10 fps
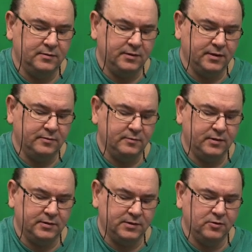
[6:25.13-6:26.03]
yeah
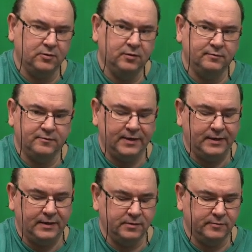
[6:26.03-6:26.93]
I'll just call them flat
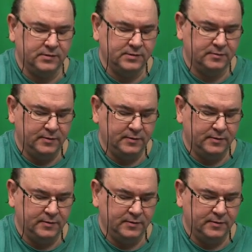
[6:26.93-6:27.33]
cables